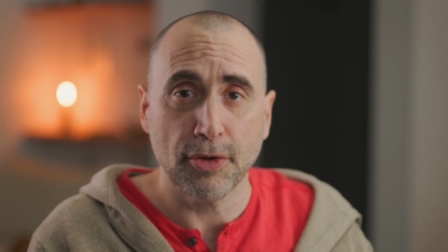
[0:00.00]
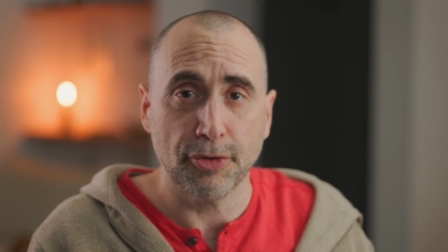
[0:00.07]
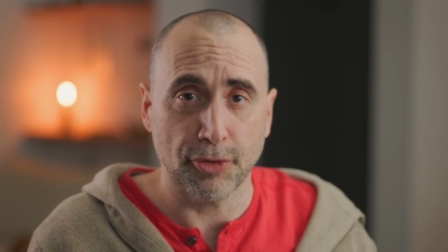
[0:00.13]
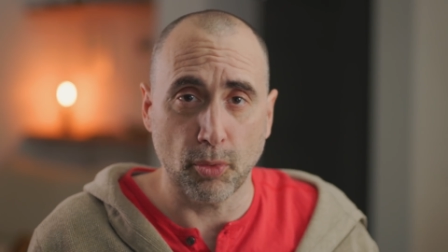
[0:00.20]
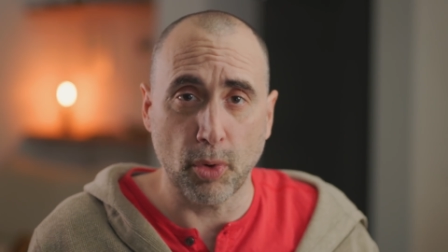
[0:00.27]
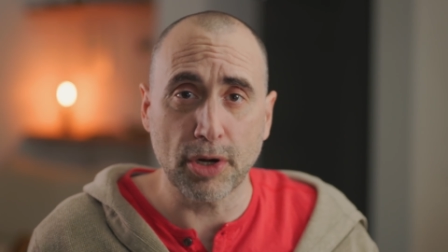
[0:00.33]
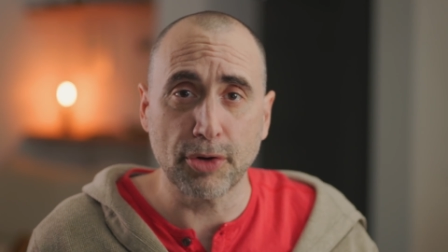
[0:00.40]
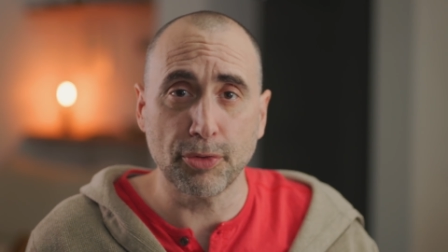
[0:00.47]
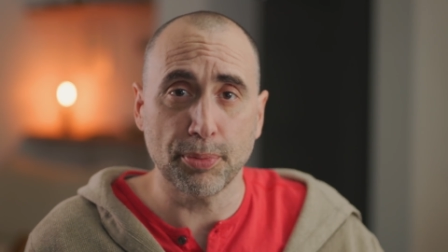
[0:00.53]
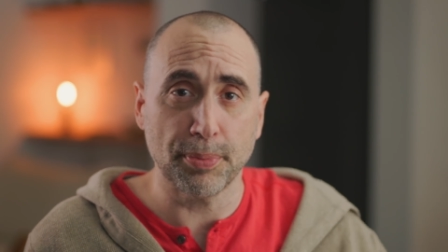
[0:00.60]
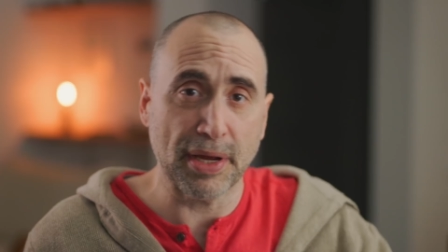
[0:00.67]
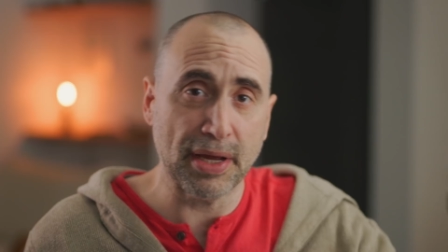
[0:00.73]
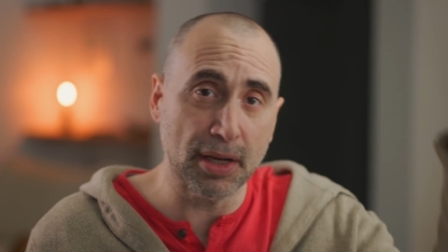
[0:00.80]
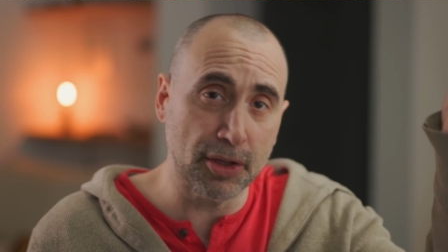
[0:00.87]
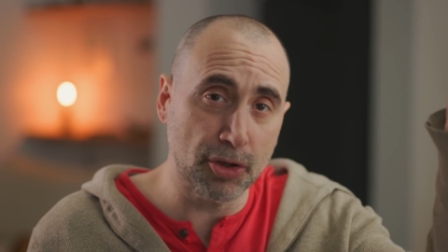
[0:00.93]
So one
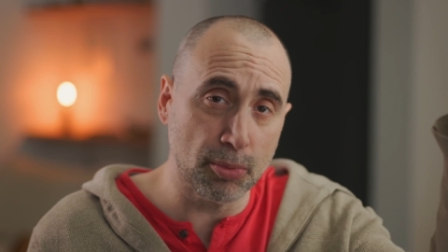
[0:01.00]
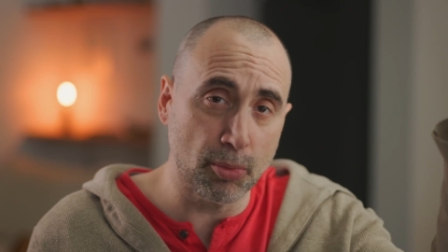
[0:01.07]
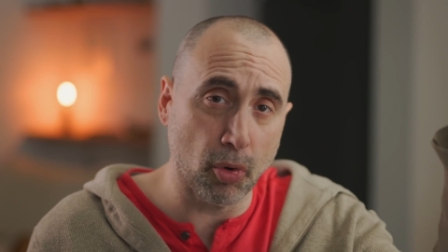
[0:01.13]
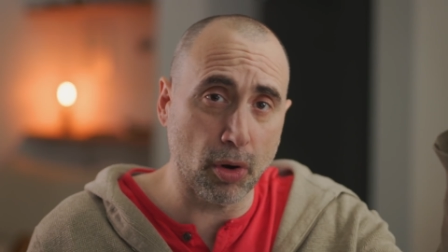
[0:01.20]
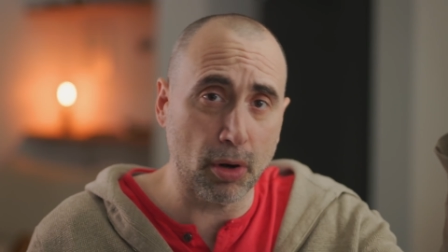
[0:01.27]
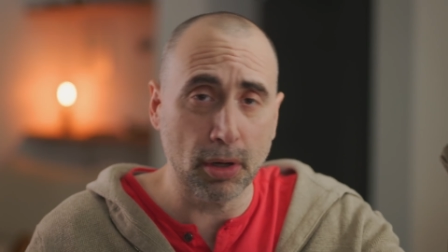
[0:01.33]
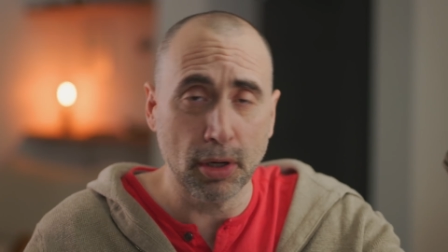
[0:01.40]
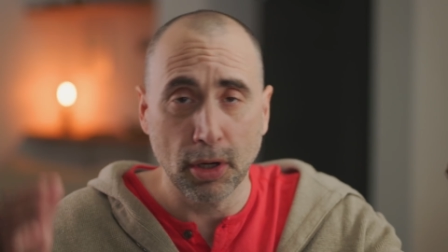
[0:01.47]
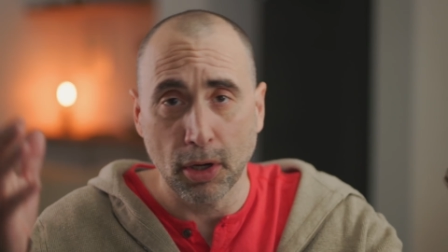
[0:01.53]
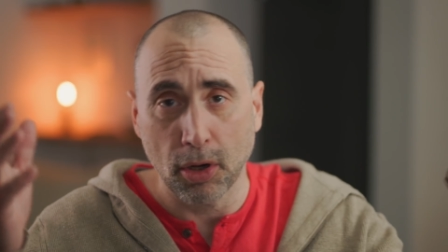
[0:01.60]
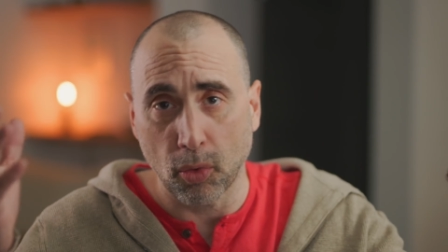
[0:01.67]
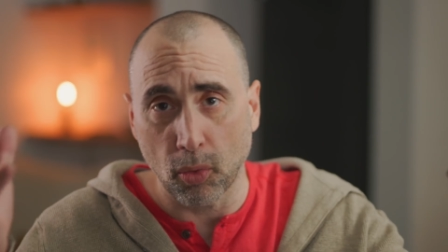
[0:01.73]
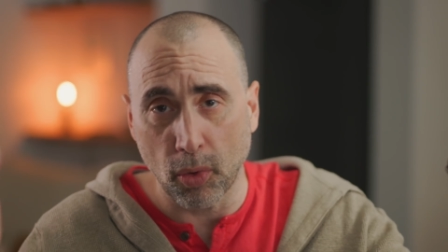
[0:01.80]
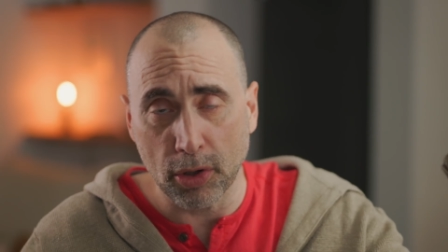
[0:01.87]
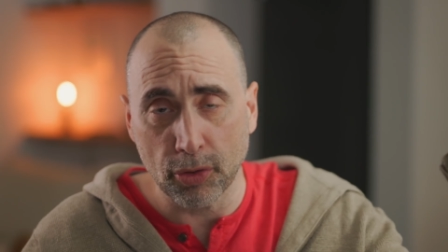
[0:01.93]
group ate a little more,
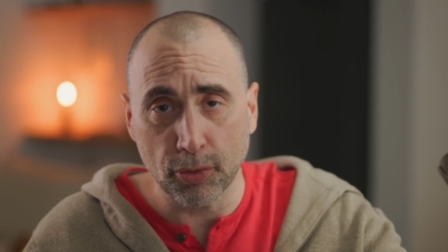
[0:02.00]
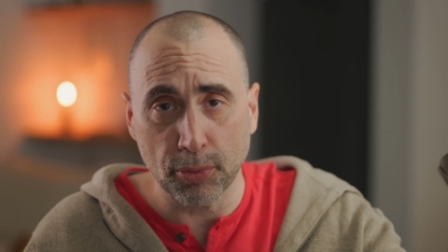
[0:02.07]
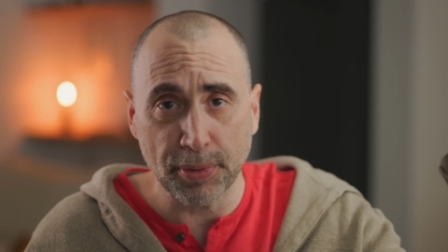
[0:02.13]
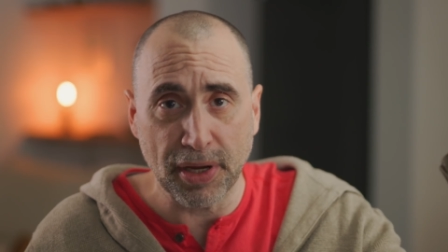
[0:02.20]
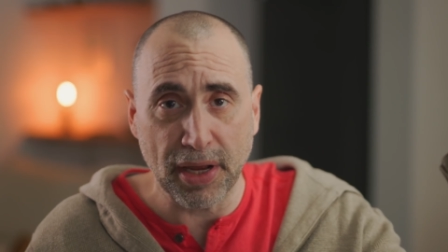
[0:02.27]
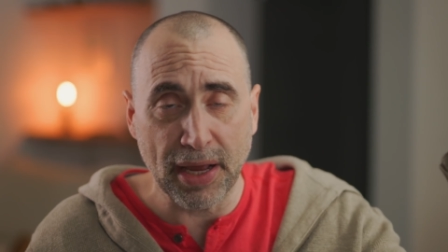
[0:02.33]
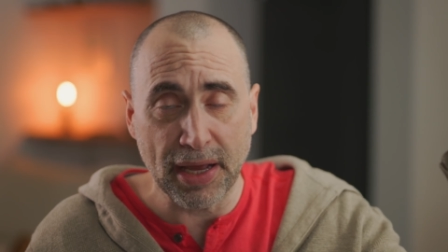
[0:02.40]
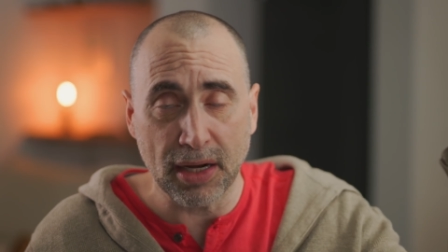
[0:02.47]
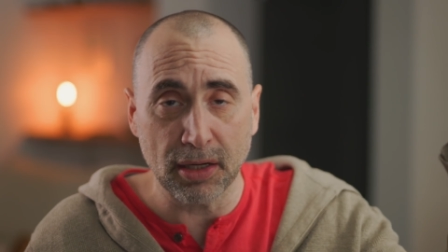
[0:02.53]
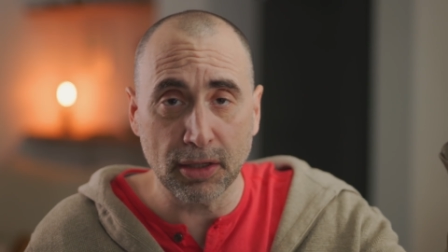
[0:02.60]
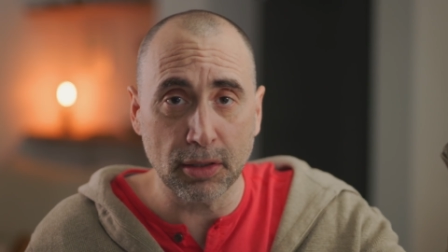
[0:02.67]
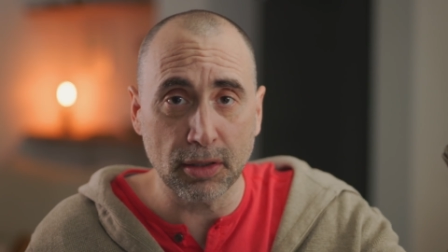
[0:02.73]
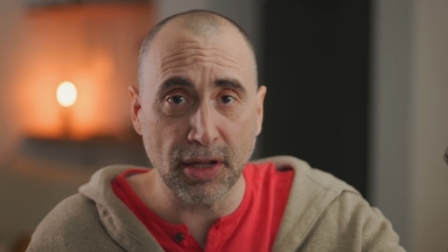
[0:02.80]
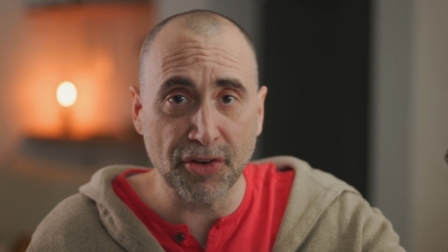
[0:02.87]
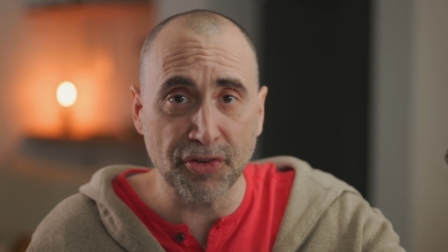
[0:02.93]
one group ate a
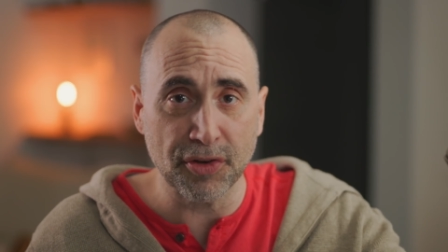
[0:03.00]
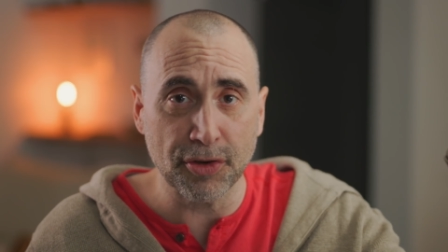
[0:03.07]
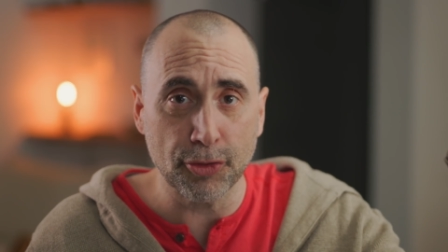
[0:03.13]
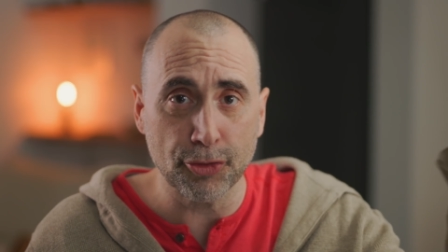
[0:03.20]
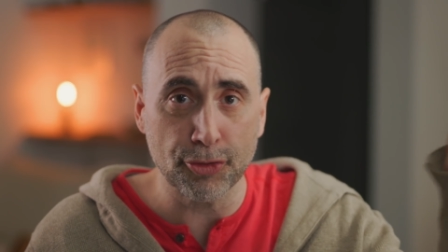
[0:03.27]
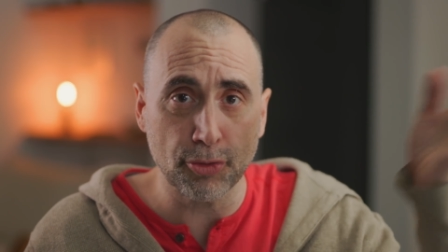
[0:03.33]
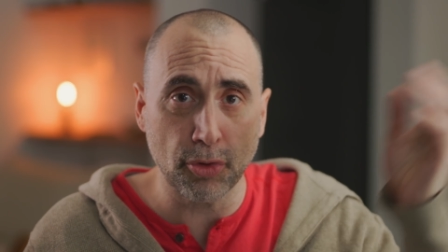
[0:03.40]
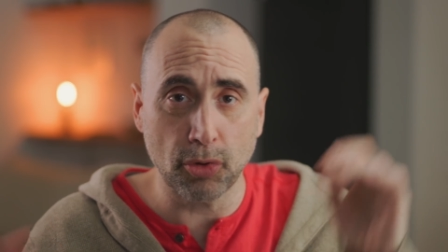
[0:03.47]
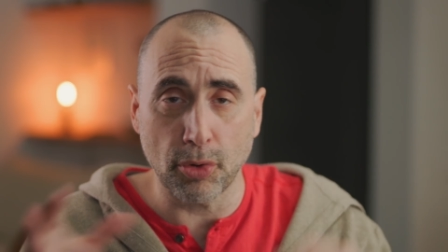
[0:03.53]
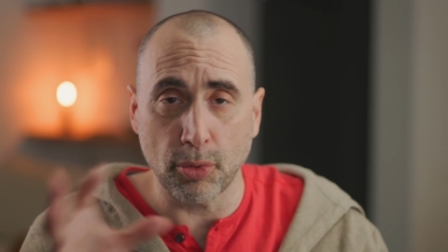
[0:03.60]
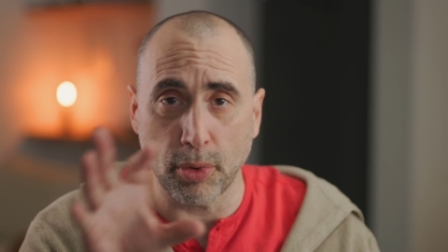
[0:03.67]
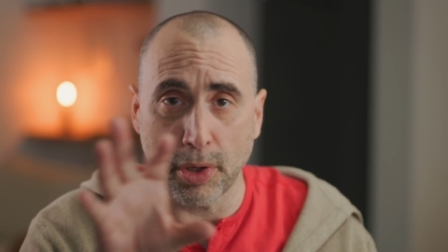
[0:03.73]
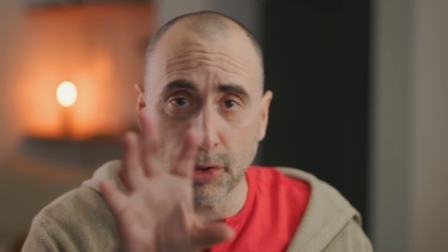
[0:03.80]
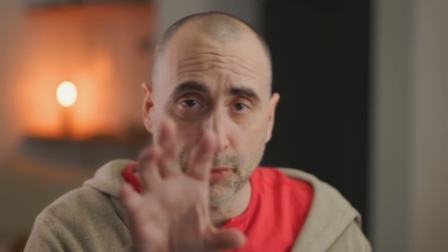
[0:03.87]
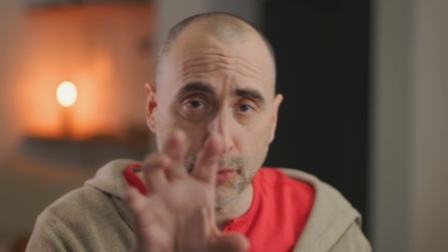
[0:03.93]
little less than usual,
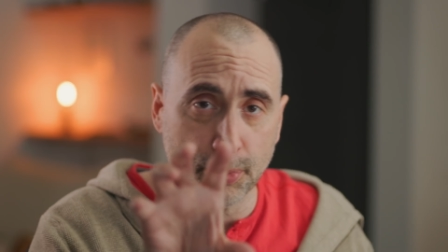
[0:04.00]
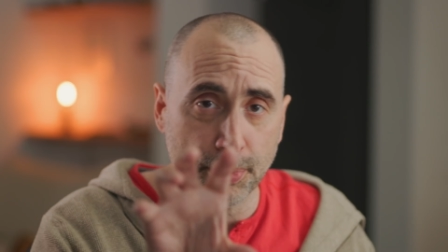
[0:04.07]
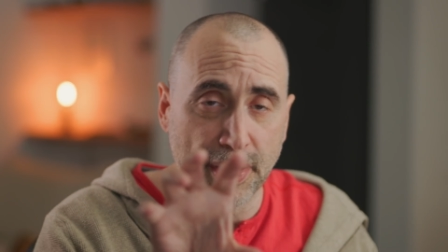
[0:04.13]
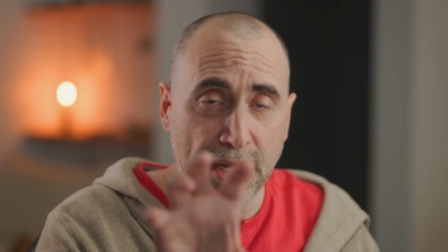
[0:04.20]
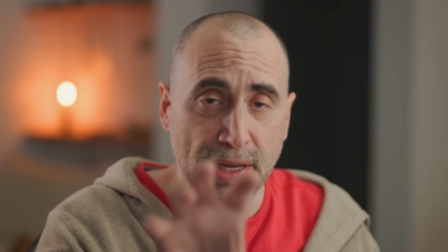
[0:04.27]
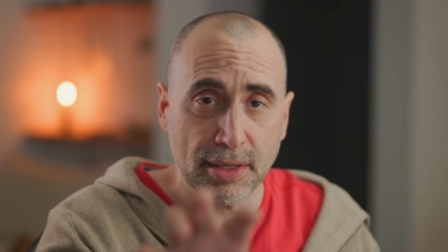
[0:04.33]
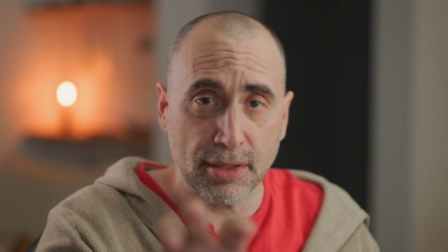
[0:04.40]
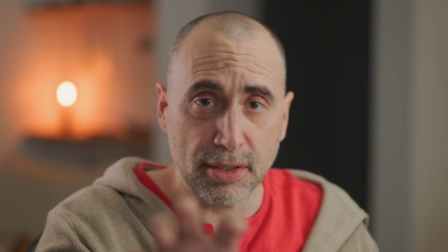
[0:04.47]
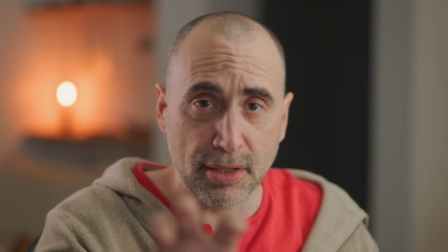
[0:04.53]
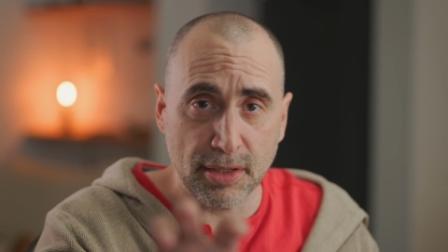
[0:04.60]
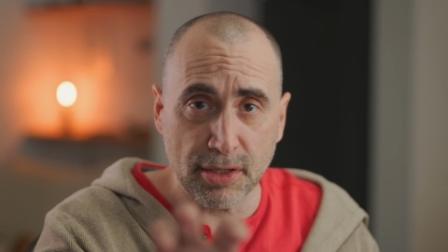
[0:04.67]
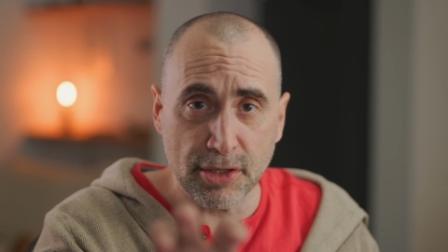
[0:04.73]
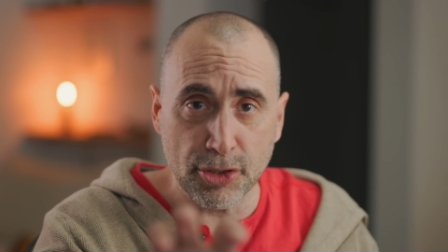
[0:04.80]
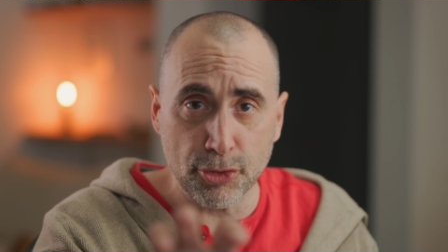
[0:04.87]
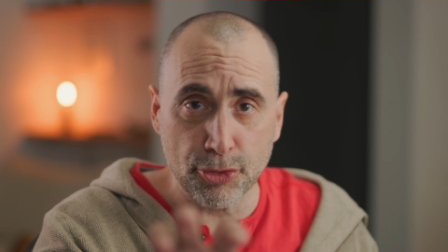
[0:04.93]
and one group ate
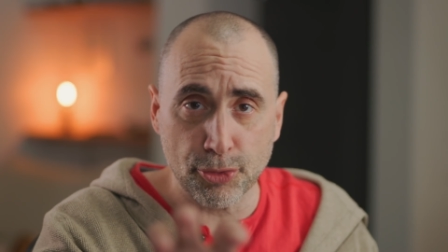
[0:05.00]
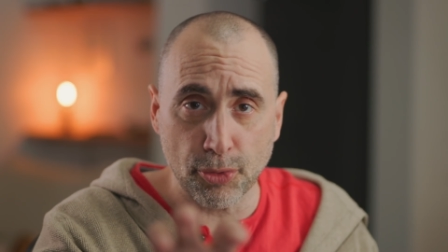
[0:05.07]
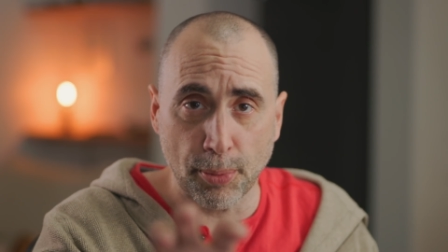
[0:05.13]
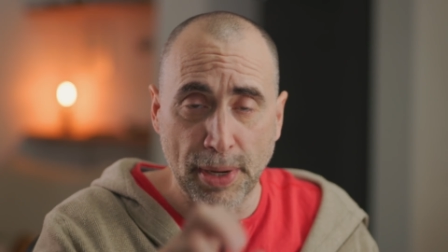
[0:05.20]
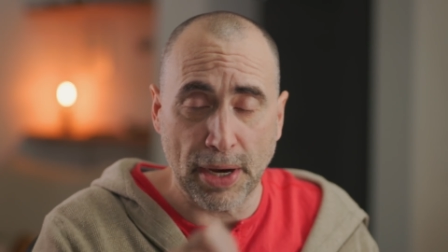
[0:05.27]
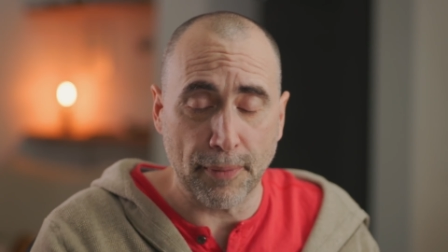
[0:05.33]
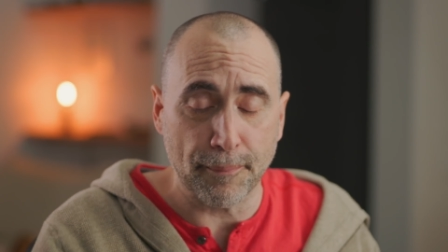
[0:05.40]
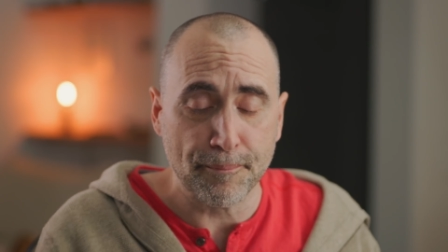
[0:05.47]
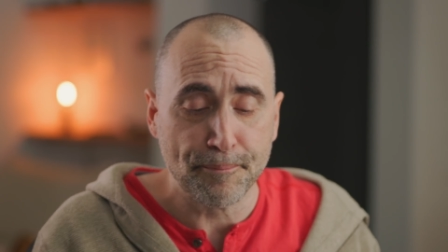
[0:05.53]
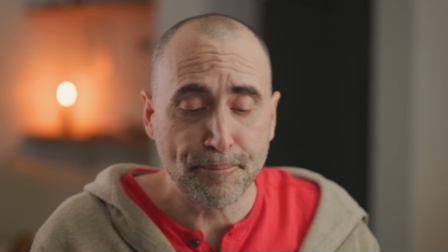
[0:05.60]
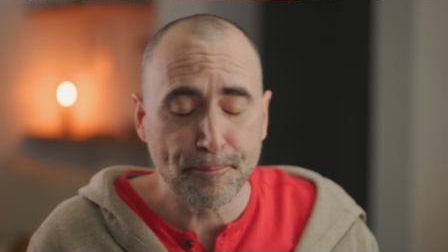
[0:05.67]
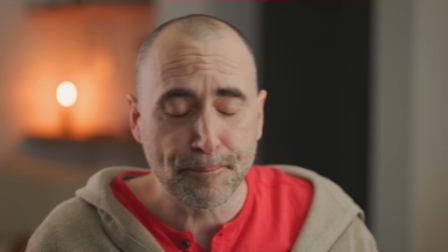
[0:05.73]
the usual amount.